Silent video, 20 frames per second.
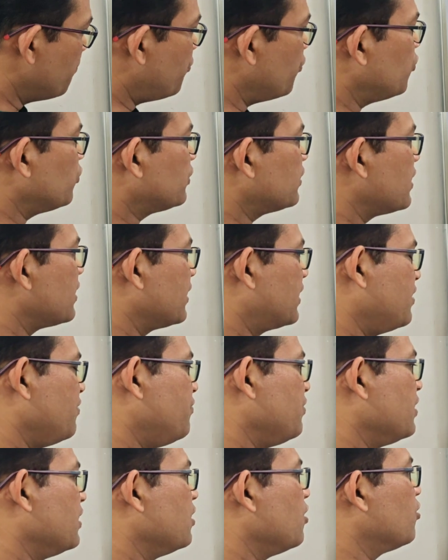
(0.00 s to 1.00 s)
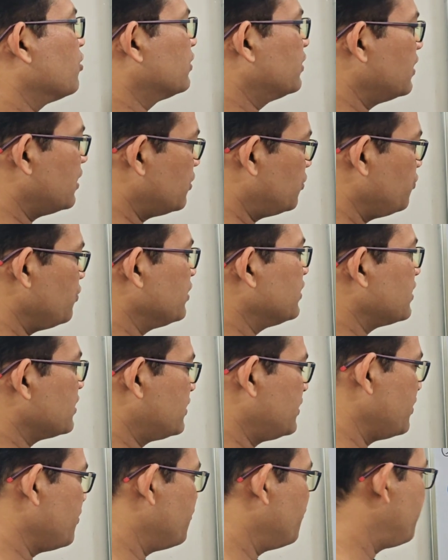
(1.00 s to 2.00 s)
Both are giving or they're doing
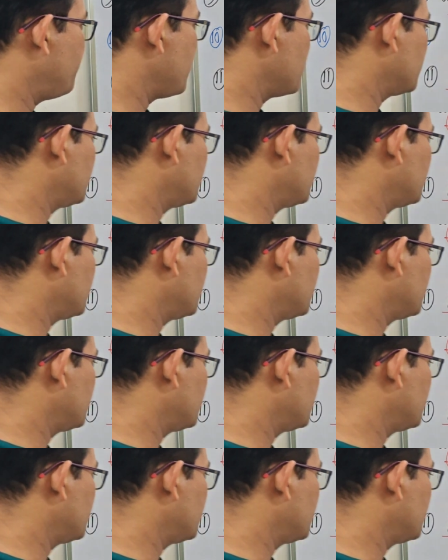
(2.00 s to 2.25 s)
the same